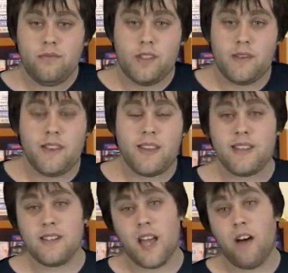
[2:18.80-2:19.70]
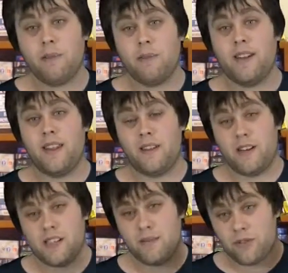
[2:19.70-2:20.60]
Something that isn't helped by that there
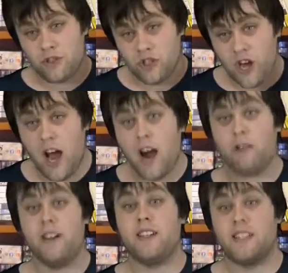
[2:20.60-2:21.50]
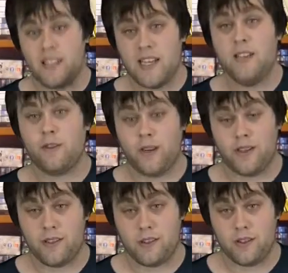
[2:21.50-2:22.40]
are some jarring scene
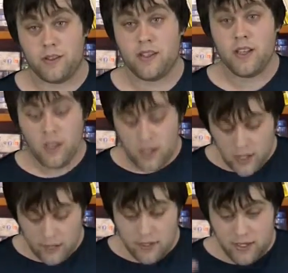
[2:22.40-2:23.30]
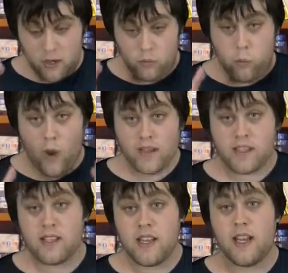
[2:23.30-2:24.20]
transitions. I mean, one
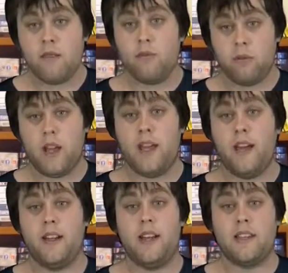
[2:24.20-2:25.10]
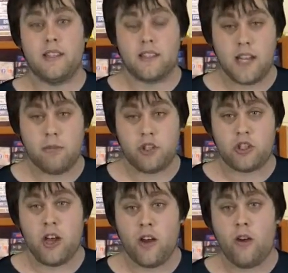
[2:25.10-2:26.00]
scene will play out, it has an established
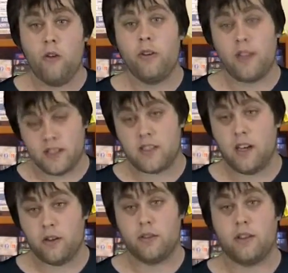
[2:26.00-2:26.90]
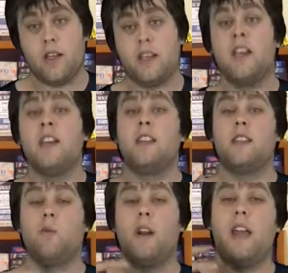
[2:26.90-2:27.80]
tone and style to it, like
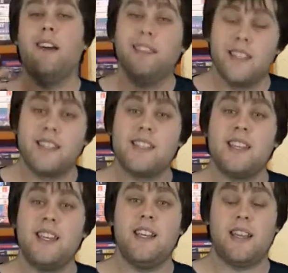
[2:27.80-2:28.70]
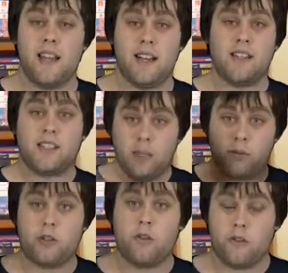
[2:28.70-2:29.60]
this one elegant scene at a
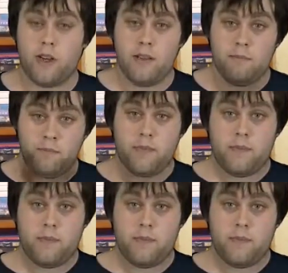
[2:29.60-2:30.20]
celebratory